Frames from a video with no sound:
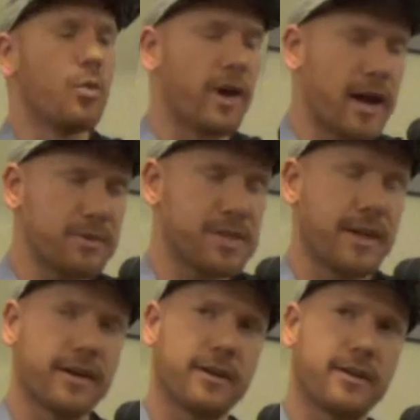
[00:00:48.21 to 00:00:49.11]
When I was
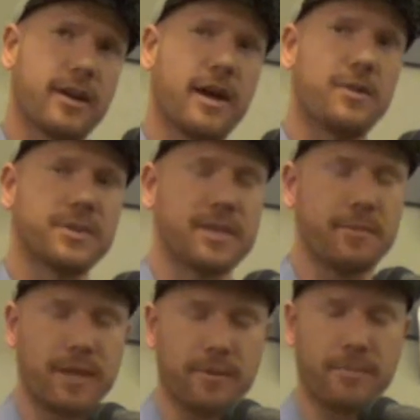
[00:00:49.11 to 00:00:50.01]
younger, I was
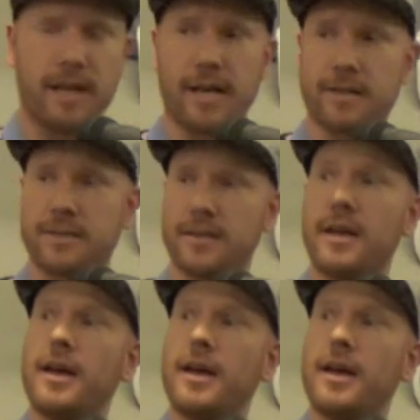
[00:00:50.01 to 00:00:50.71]
simply complex.